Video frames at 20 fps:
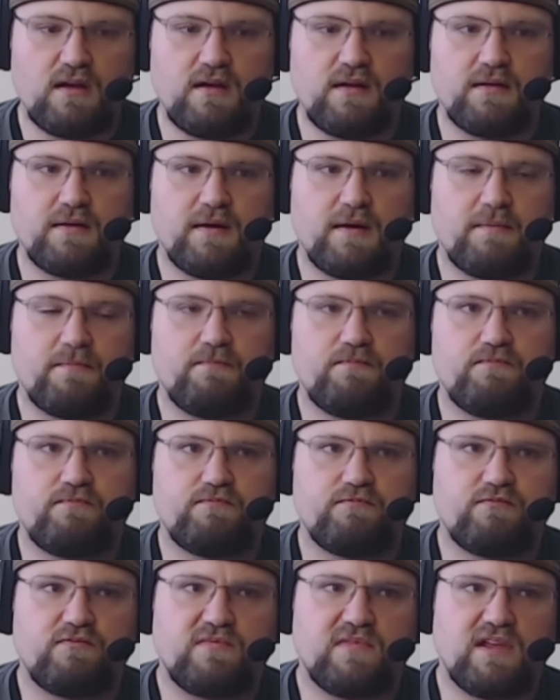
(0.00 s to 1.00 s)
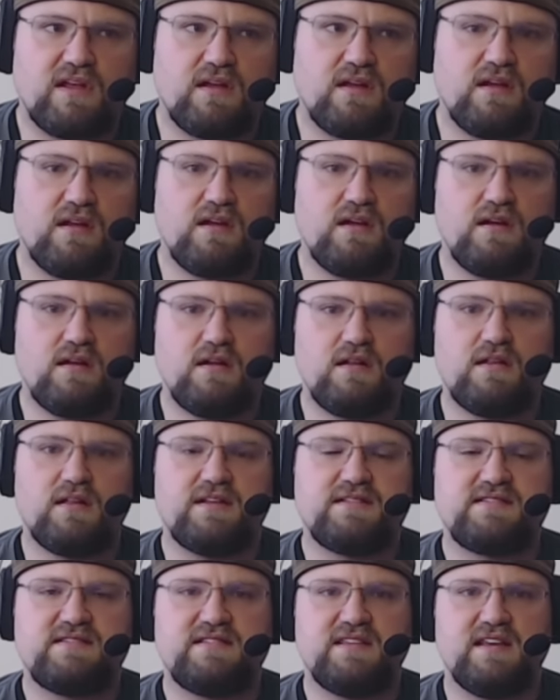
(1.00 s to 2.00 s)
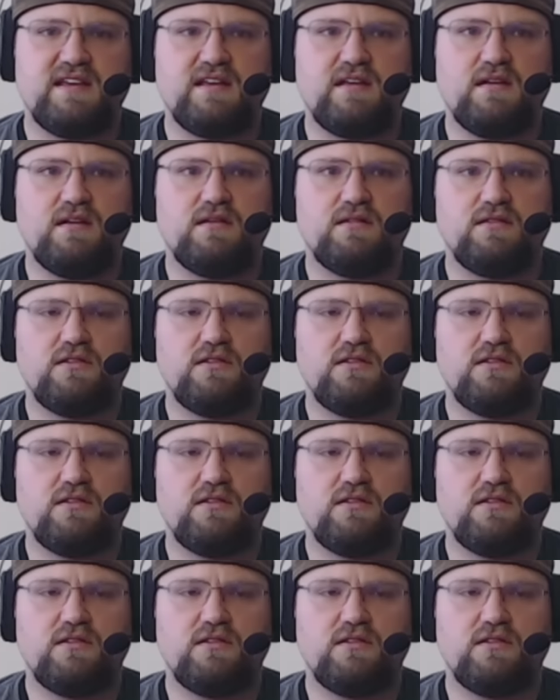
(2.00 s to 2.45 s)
Um, let's see.